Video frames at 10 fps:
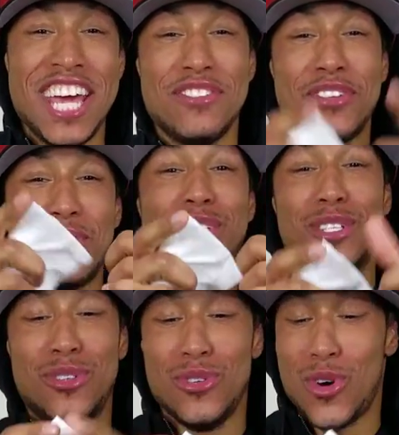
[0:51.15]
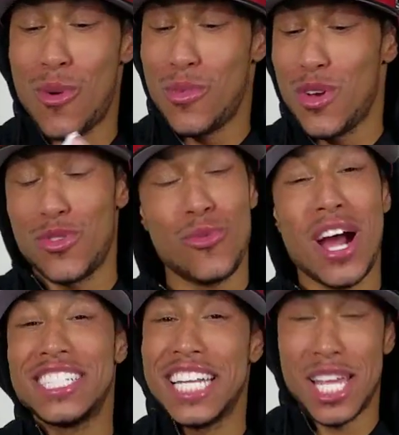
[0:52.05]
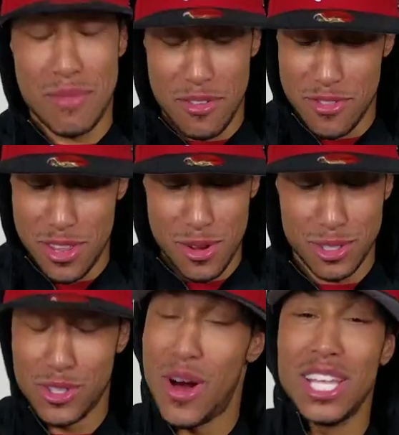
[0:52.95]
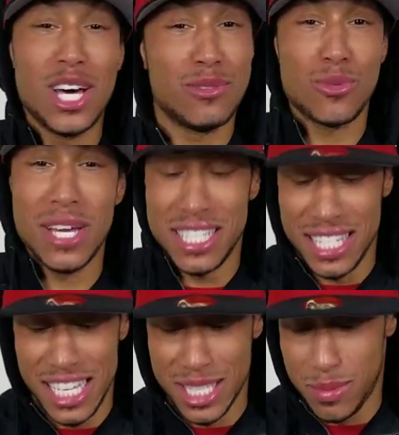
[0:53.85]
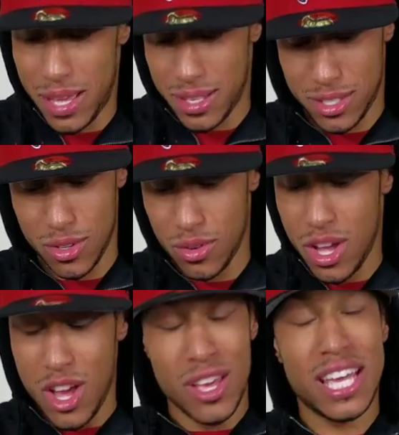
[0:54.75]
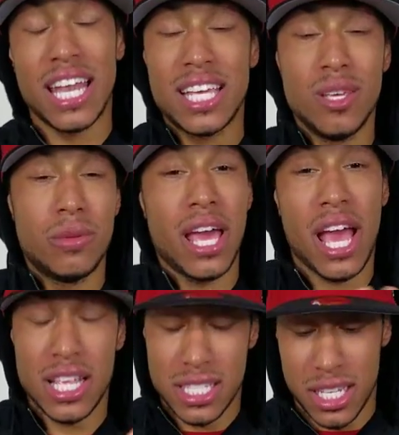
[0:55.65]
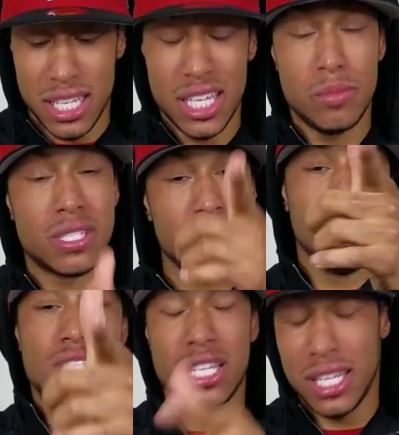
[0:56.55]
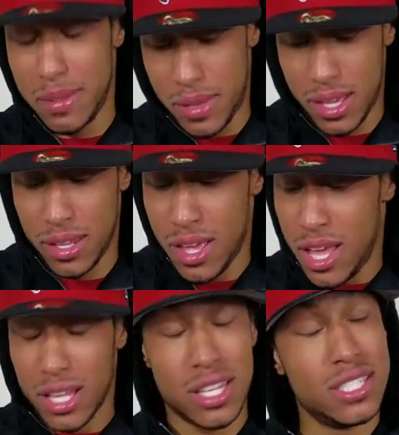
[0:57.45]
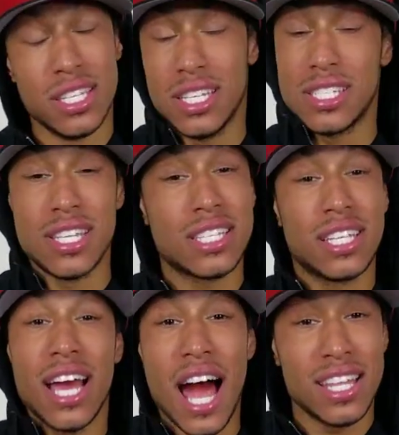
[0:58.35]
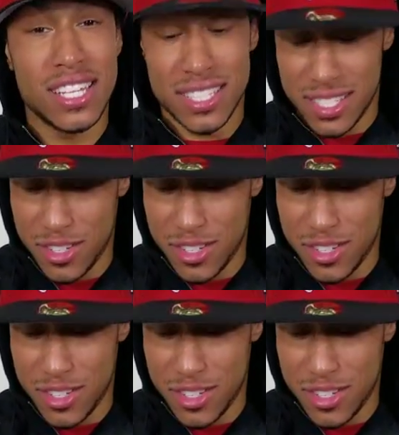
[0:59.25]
For those that do know me, if you watched any of my videos, you know I love suede sneakers, man. So gotta keep your hands clean, keep your sneakers clean, man. Cleanliness is next to godliness.